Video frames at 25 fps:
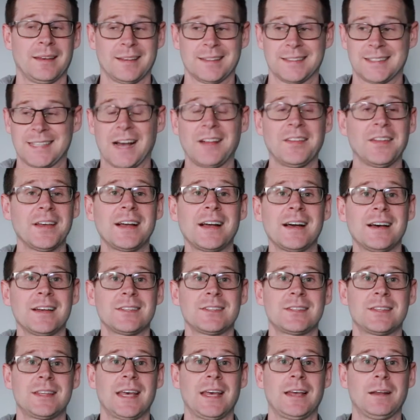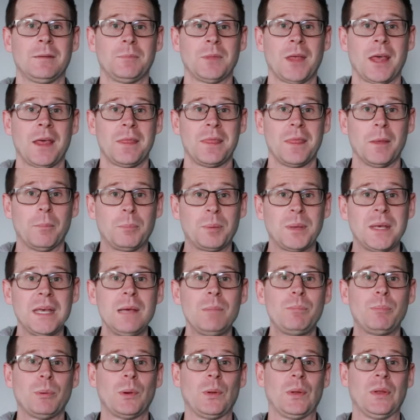telling us that the
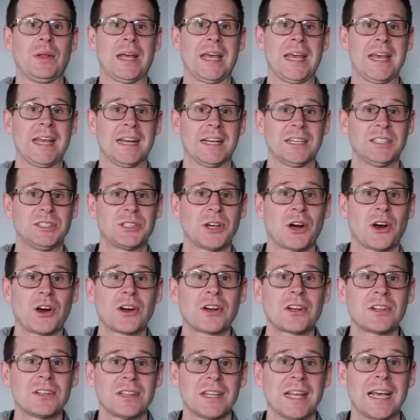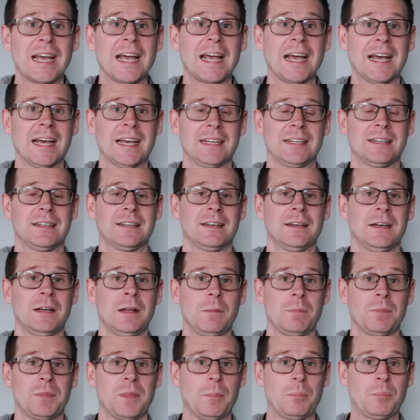people in a dark land,
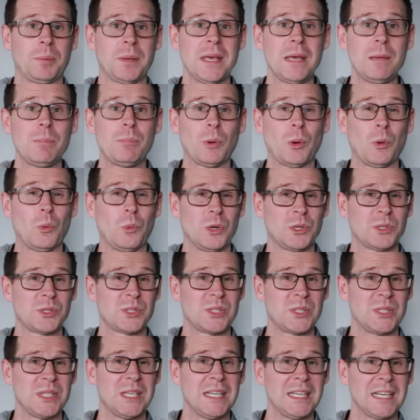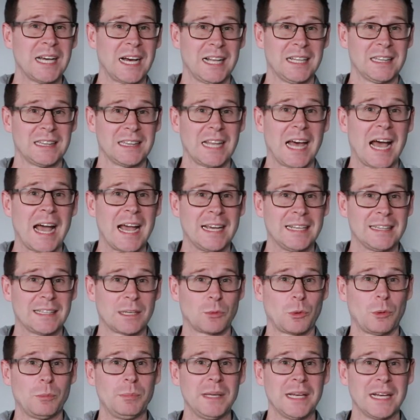the people will see a light.
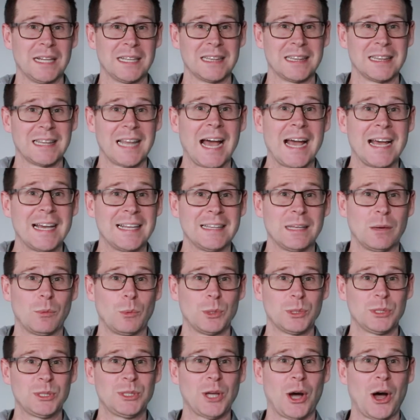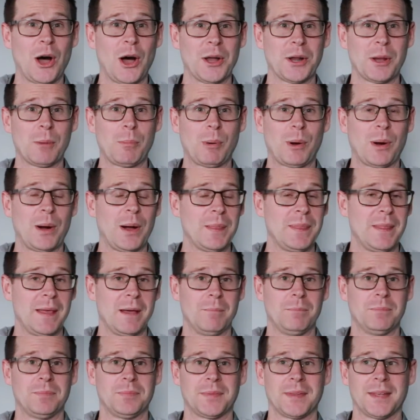There will be a light that will dawn upon
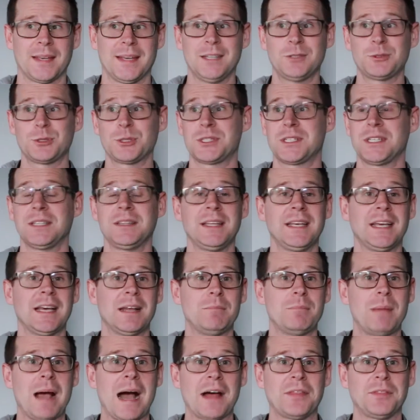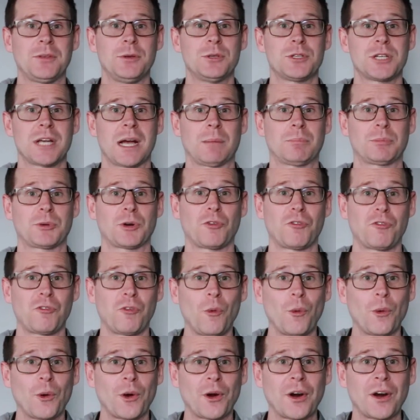them. Interestingly, in Matthew chapter
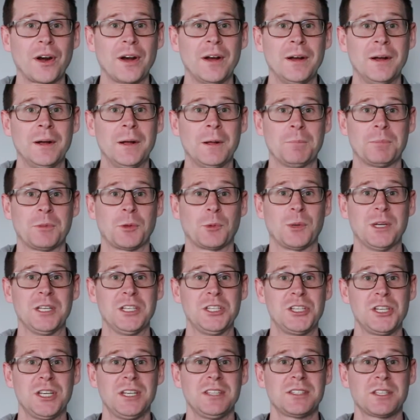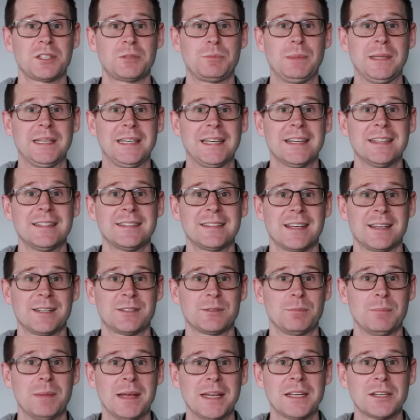4, when Jesus begins
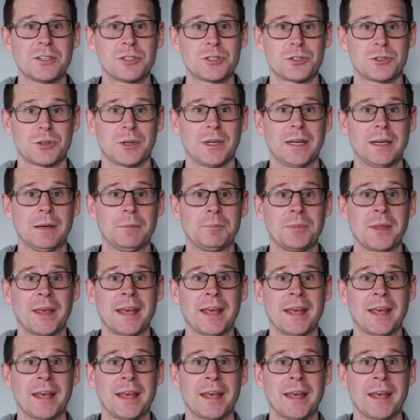his ministry,